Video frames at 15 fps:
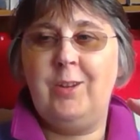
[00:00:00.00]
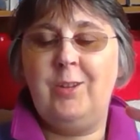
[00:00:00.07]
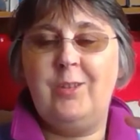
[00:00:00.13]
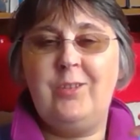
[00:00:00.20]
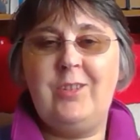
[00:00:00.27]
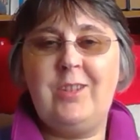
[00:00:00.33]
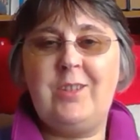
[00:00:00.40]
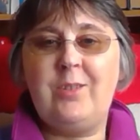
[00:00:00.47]

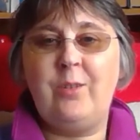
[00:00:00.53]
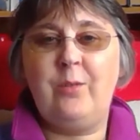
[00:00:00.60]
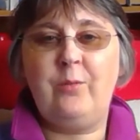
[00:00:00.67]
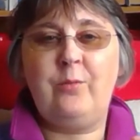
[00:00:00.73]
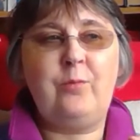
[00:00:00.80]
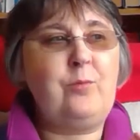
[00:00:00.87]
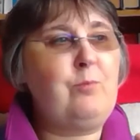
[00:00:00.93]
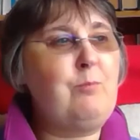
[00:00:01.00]
just sort of
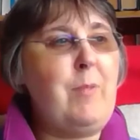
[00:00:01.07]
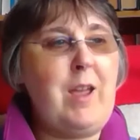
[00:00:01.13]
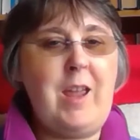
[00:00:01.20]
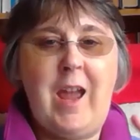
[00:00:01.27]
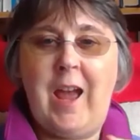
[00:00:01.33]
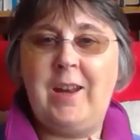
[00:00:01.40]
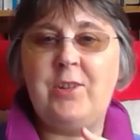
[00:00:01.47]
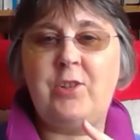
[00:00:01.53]

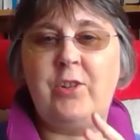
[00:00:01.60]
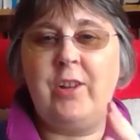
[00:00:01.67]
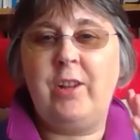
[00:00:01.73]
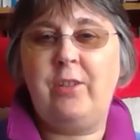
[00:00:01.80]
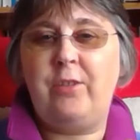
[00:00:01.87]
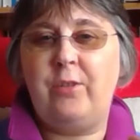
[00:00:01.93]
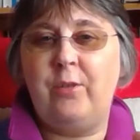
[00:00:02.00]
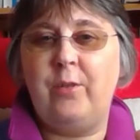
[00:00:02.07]
meandering
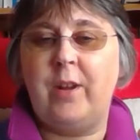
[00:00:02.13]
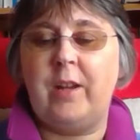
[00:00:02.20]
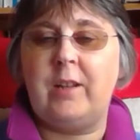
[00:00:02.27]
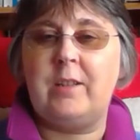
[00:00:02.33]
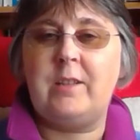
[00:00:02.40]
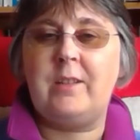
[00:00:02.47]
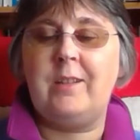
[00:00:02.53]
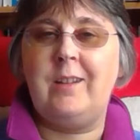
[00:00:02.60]
through
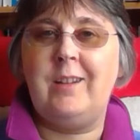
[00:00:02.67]
it.